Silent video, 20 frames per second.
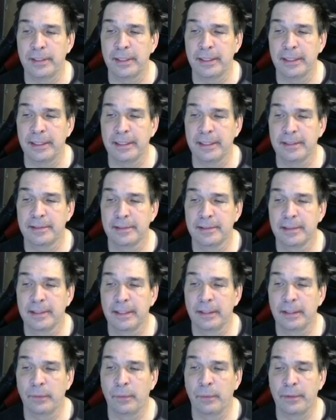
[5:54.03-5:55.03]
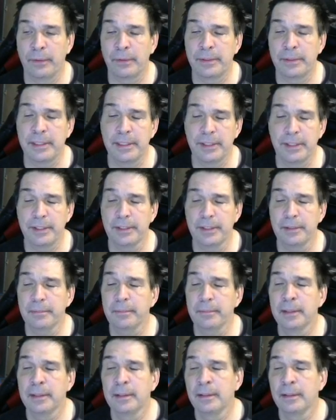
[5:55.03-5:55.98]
techniques and the way they were teaching them,